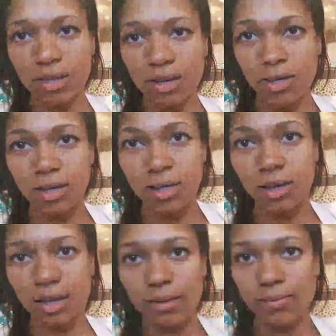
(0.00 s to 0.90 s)

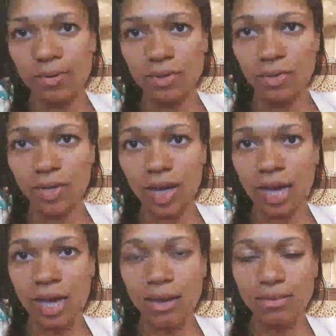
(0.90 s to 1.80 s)
like
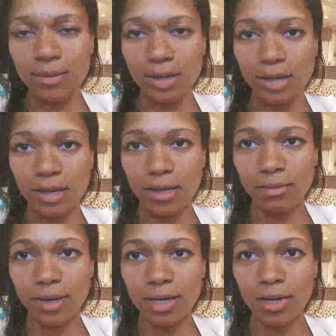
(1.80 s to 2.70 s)
Bootstrap.
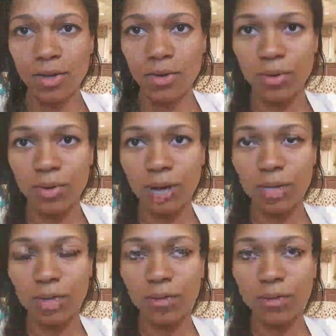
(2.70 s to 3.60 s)
I know a
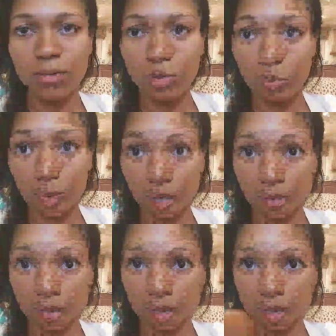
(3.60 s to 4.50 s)
little bit of
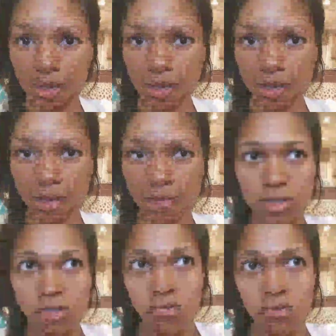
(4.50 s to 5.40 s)
Swift. I taught
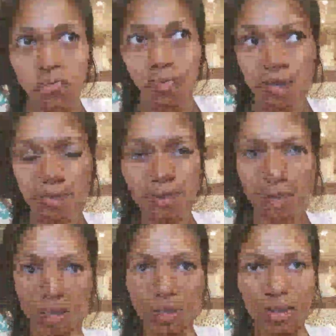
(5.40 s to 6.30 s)
myself
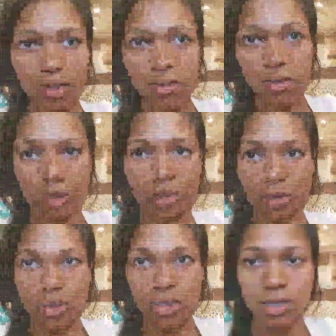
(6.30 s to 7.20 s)
Swift
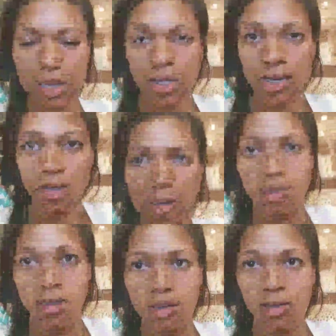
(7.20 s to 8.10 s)
earlier this year.
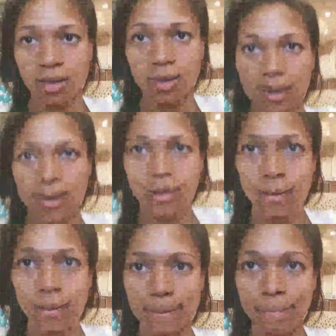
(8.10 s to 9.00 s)

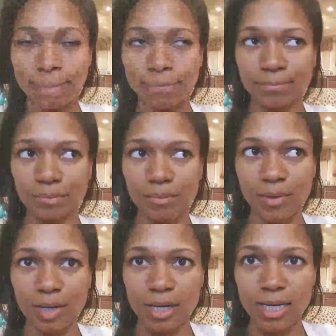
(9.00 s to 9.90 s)
But
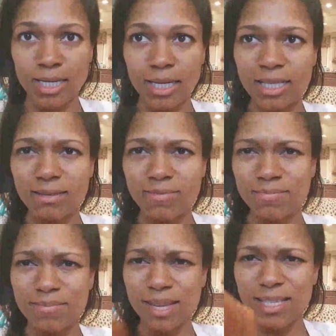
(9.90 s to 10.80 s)
that's
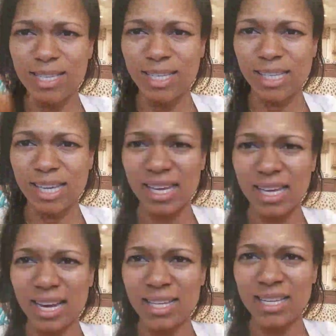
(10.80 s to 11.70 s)
basically
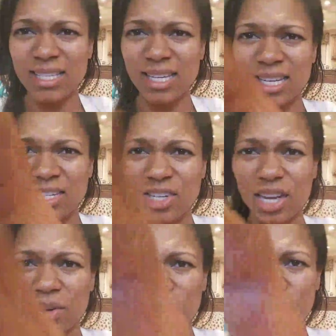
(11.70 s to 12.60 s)
it. I did study
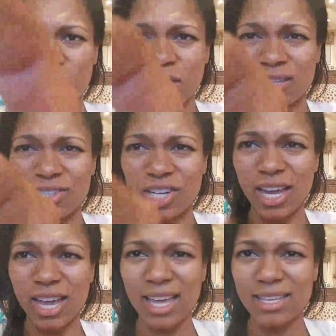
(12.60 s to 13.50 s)
jQuery and
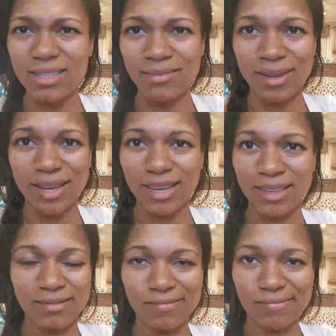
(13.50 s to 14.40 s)
JS,
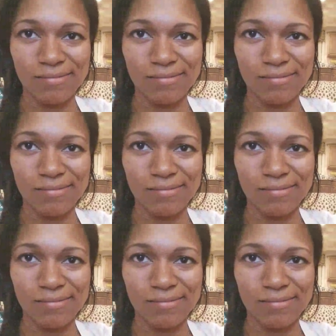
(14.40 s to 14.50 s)
but